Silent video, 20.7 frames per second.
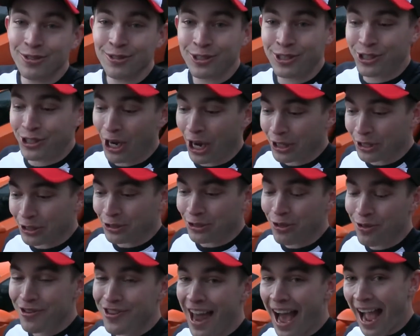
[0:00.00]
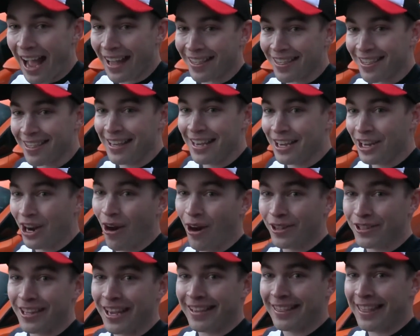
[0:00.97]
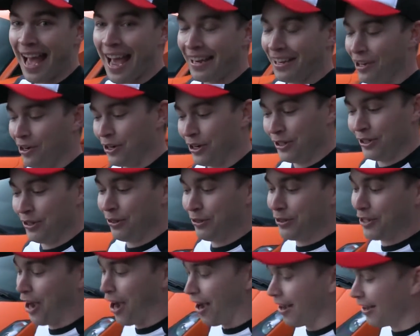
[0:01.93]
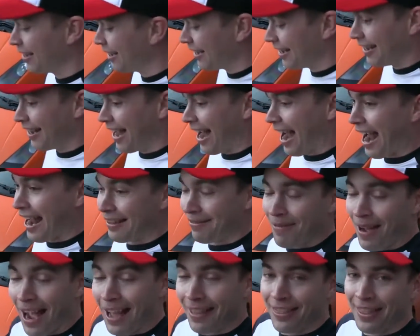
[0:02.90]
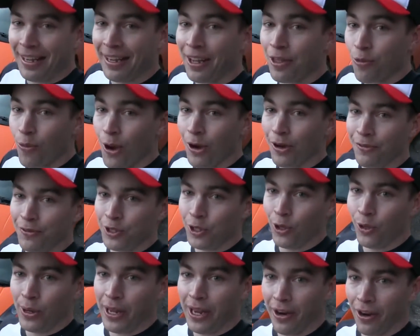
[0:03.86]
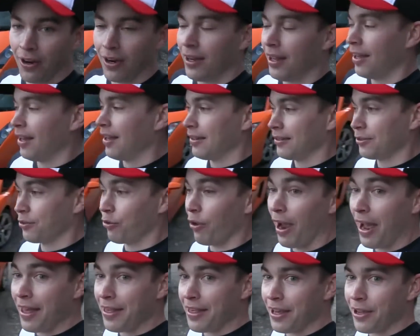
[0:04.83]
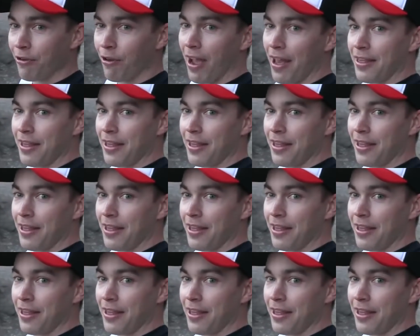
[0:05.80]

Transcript: you just do not see cars like that here in Utah. I think it's one of 2 here. Crazy.